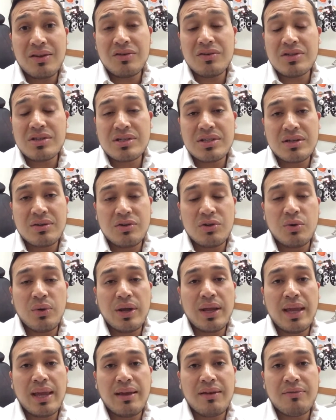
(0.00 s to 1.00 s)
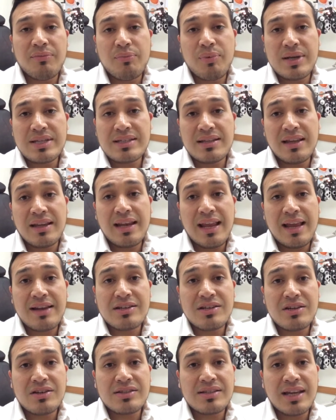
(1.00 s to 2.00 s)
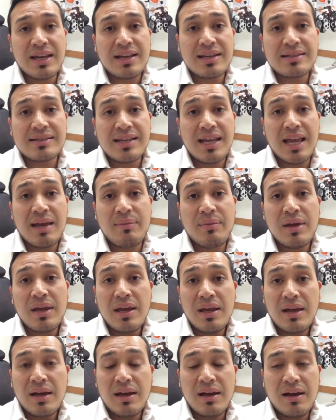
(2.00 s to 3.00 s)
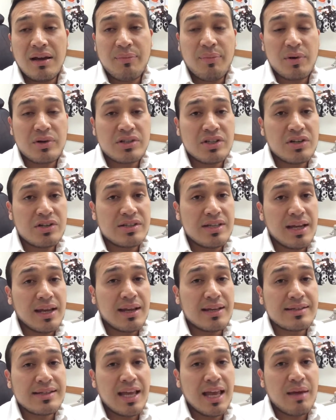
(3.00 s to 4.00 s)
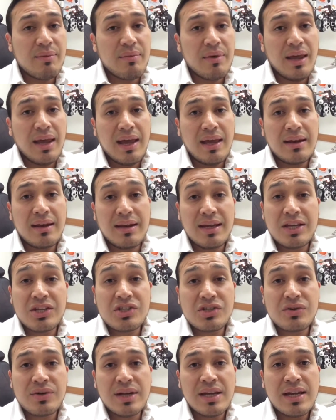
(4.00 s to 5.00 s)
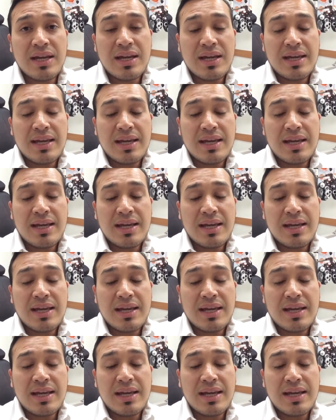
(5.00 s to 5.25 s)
You're just doing basically an anterior seg exam, posterior seg exam, and a history.